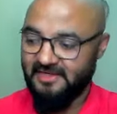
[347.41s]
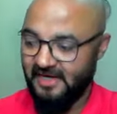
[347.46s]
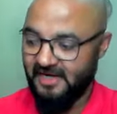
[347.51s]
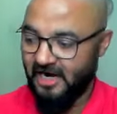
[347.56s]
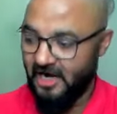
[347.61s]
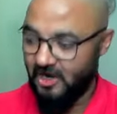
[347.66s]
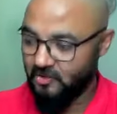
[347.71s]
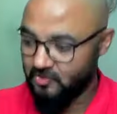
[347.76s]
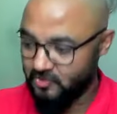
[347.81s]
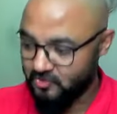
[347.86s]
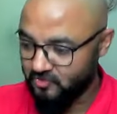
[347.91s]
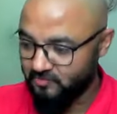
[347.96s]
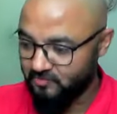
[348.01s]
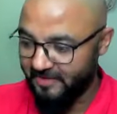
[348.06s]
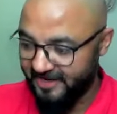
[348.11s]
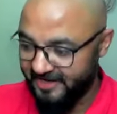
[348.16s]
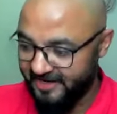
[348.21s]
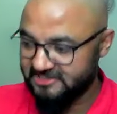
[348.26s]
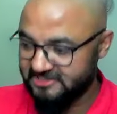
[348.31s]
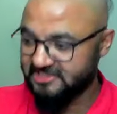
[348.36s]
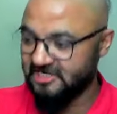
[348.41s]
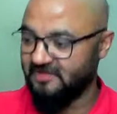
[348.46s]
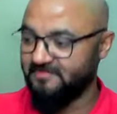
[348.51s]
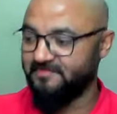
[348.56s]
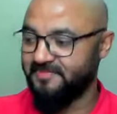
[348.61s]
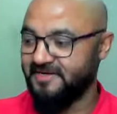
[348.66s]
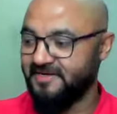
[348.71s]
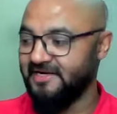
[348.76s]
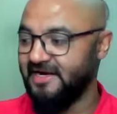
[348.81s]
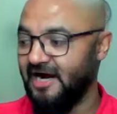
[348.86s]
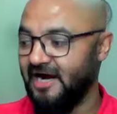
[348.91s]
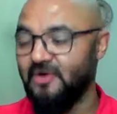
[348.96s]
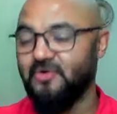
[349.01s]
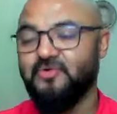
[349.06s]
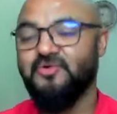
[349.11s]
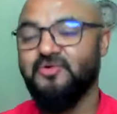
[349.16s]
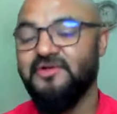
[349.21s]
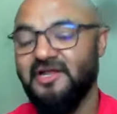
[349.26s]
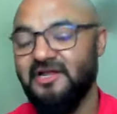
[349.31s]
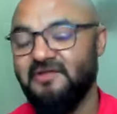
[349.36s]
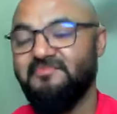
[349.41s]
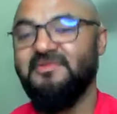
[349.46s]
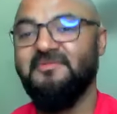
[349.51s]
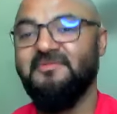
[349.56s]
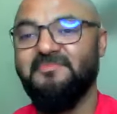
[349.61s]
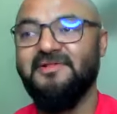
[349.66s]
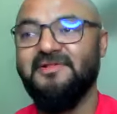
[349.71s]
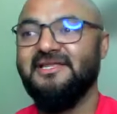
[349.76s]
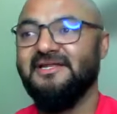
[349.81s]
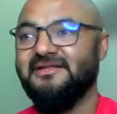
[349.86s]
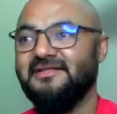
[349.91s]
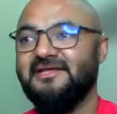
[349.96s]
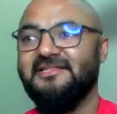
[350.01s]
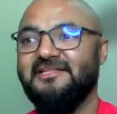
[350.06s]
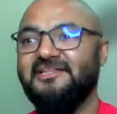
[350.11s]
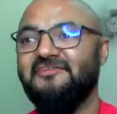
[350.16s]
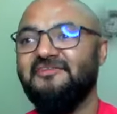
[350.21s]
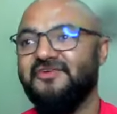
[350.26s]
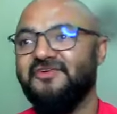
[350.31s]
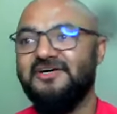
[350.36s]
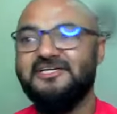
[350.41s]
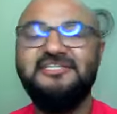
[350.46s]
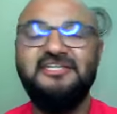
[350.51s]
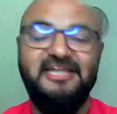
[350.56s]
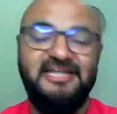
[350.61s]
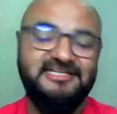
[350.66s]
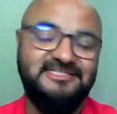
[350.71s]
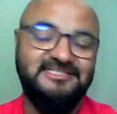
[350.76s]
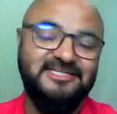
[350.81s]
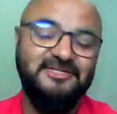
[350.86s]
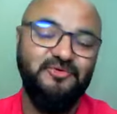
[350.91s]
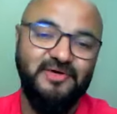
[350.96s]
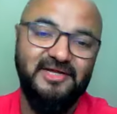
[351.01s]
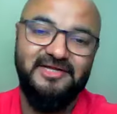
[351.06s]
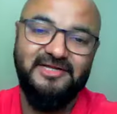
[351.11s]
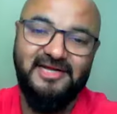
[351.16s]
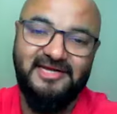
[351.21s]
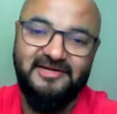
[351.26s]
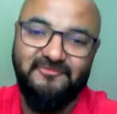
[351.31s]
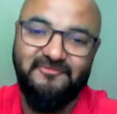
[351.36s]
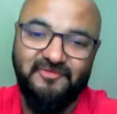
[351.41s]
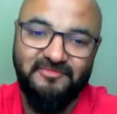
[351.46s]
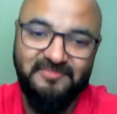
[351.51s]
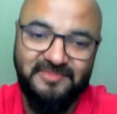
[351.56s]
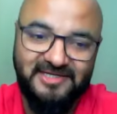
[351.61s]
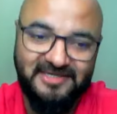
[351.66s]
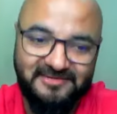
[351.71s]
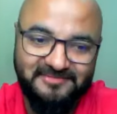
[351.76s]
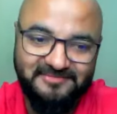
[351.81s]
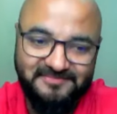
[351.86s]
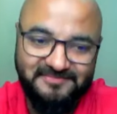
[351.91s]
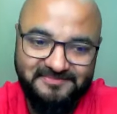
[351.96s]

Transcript: How to manage company, how to run people. That's, I think, the first lesson you can get it from there.